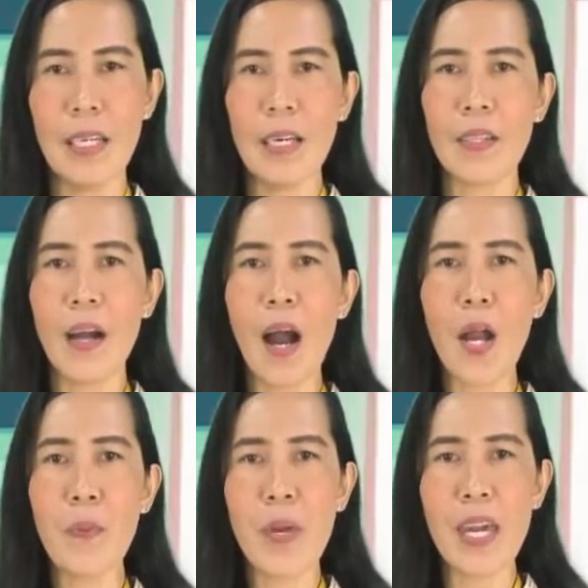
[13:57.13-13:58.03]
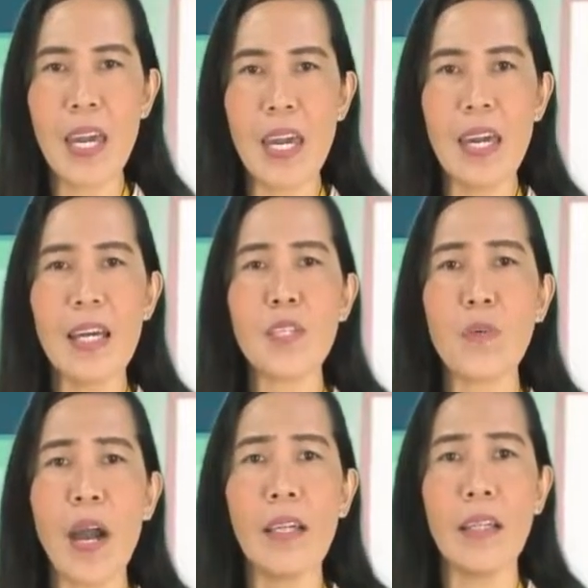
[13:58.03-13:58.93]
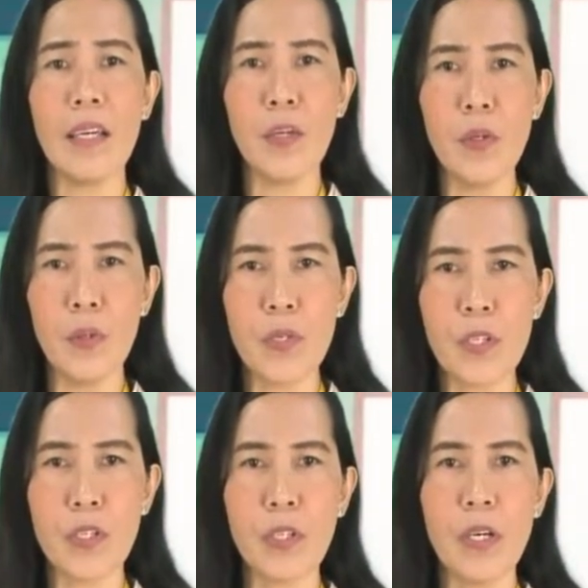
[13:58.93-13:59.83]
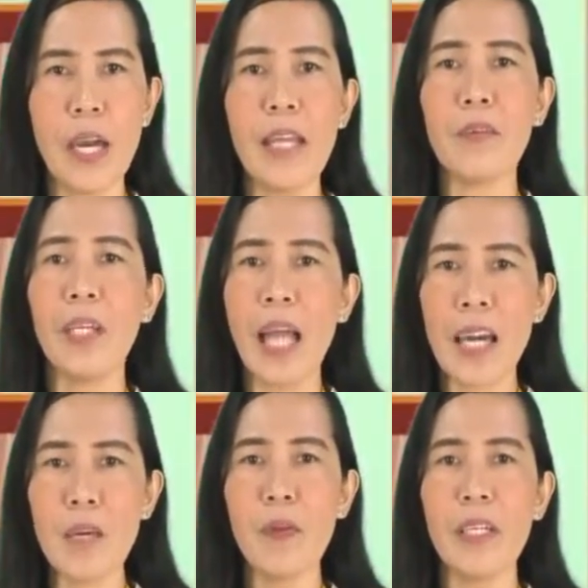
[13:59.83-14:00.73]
The RPE is widely used and reliable